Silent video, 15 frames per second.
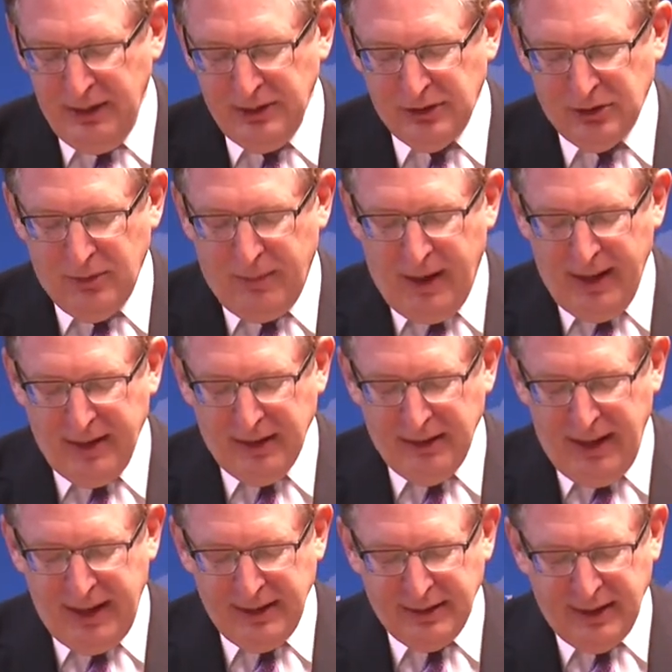So by the
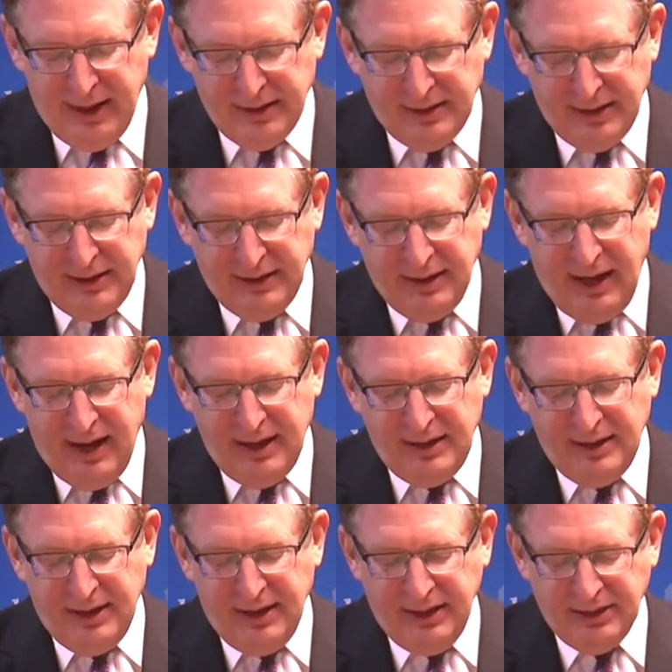late
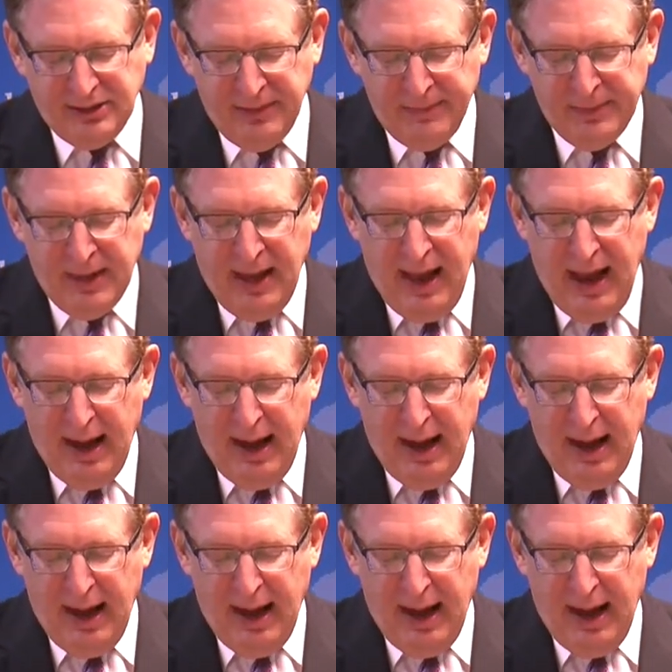1990s,